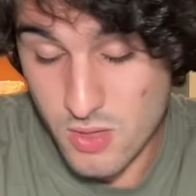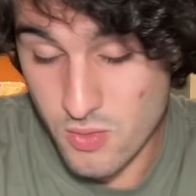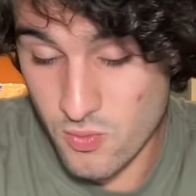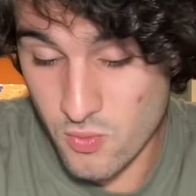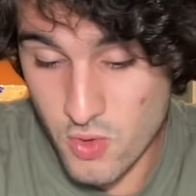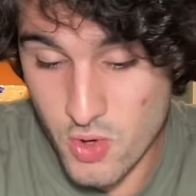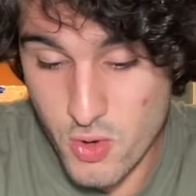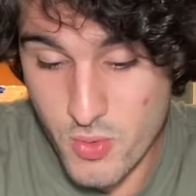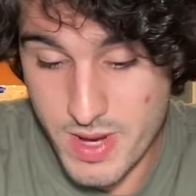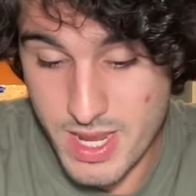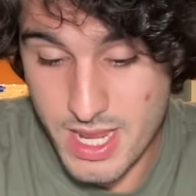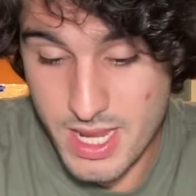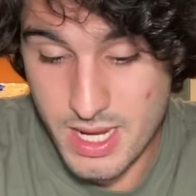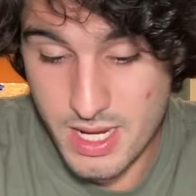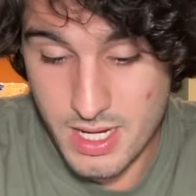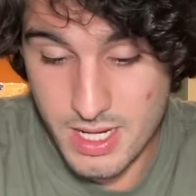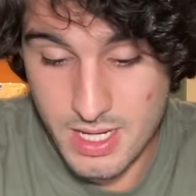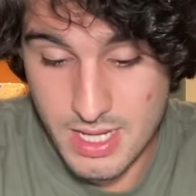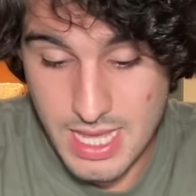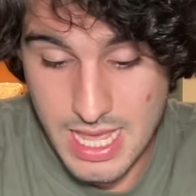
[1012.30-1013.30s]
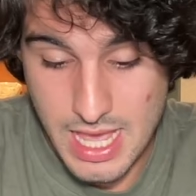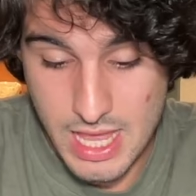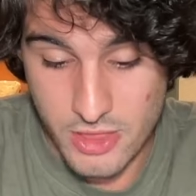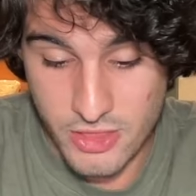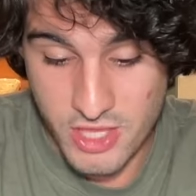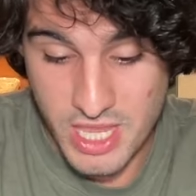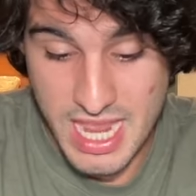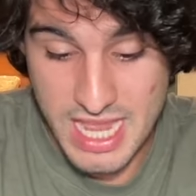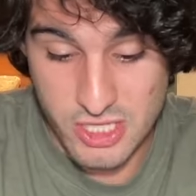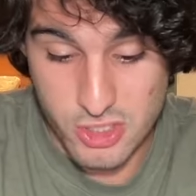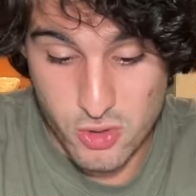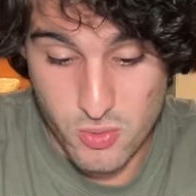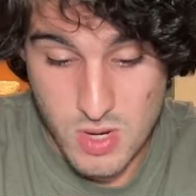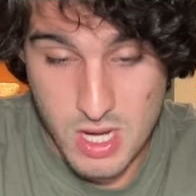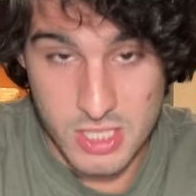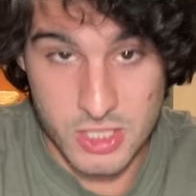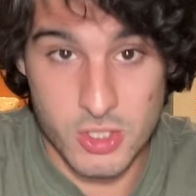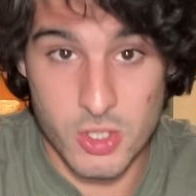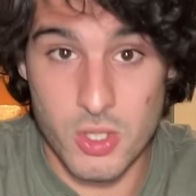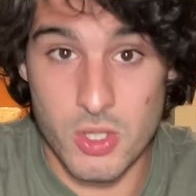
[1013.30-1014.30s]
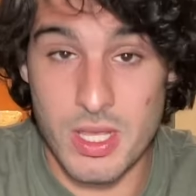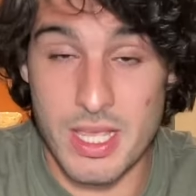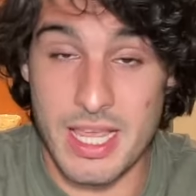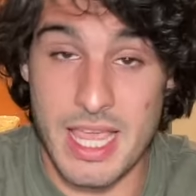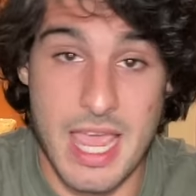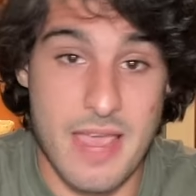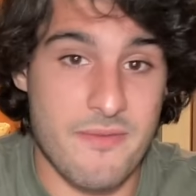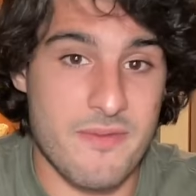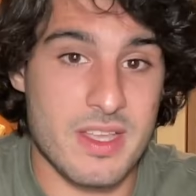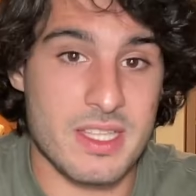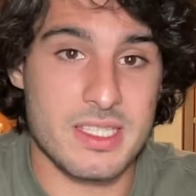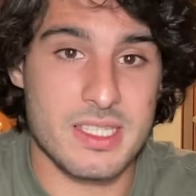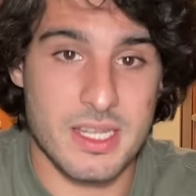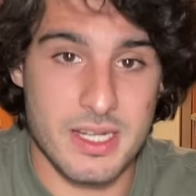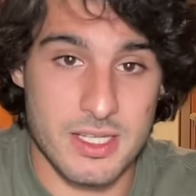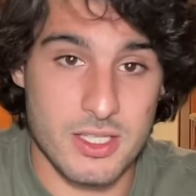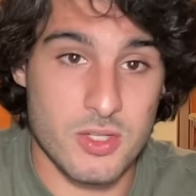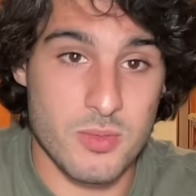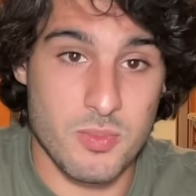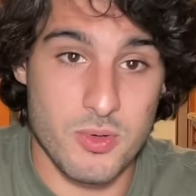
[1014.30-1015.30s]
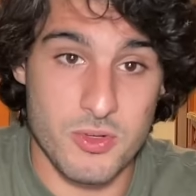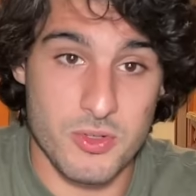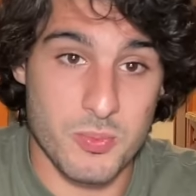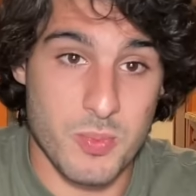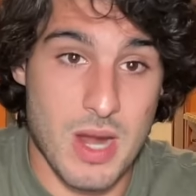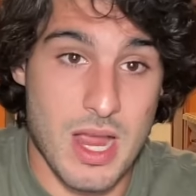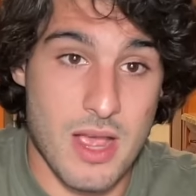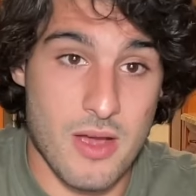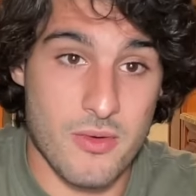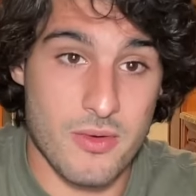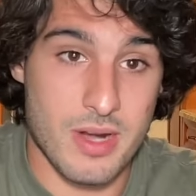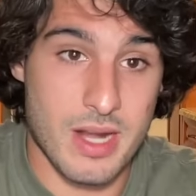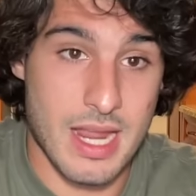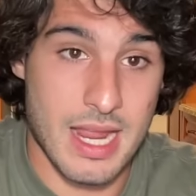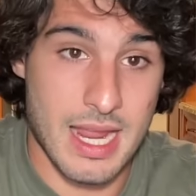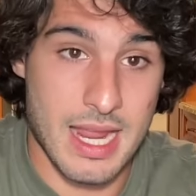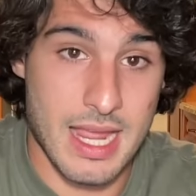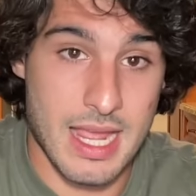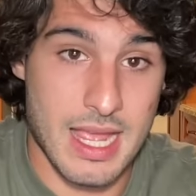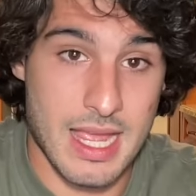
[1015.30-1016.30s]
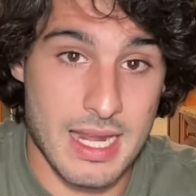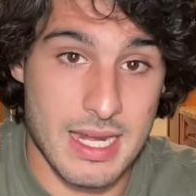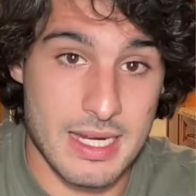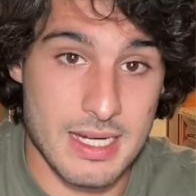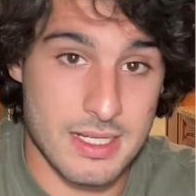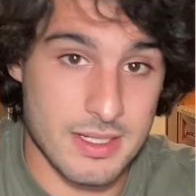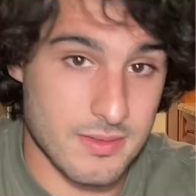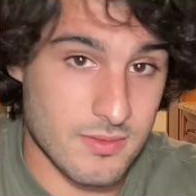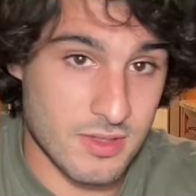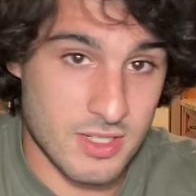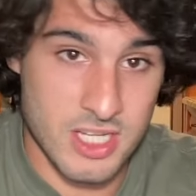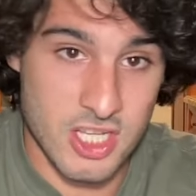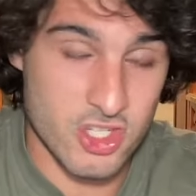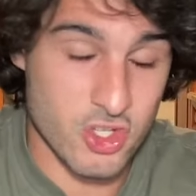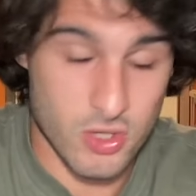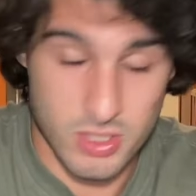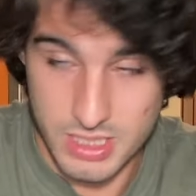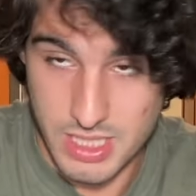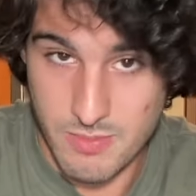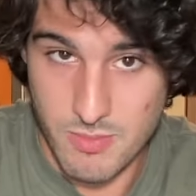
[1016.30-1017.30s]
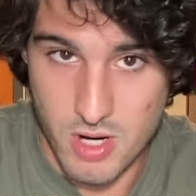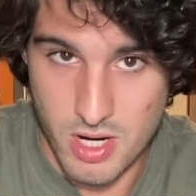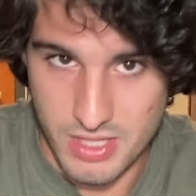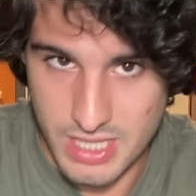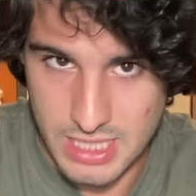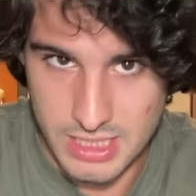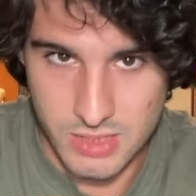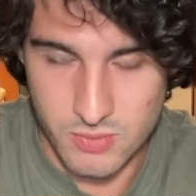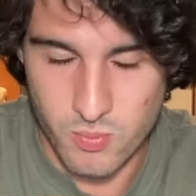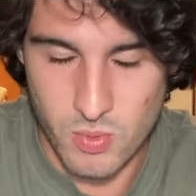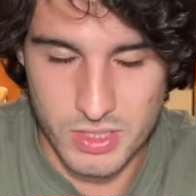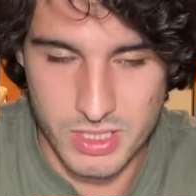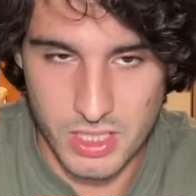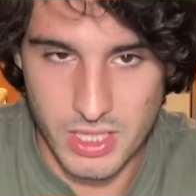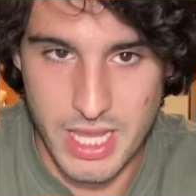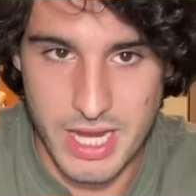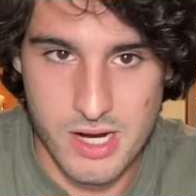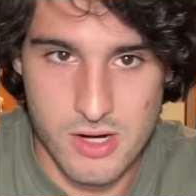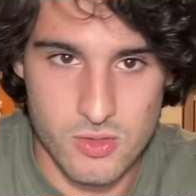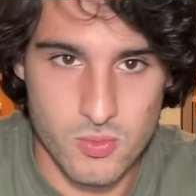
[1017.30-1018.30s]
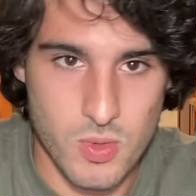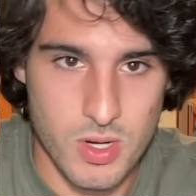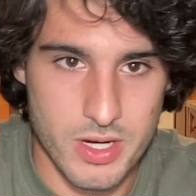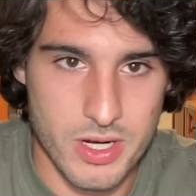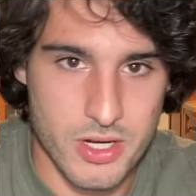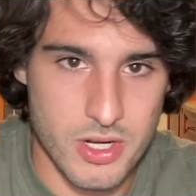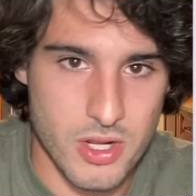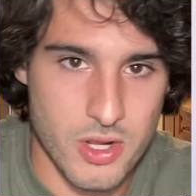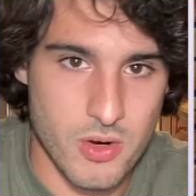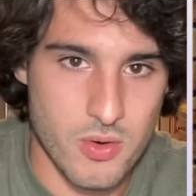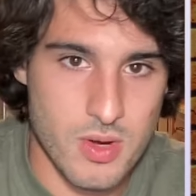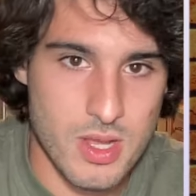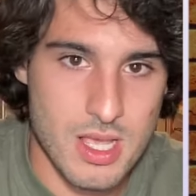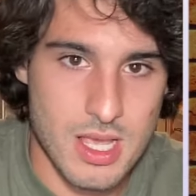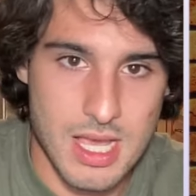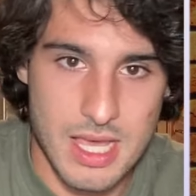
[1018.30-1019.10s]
Rui, D'Angelo Russell, and Gabe Vincent into Bruce Brown and DeJounte Murray. That's what the Lakers want to do.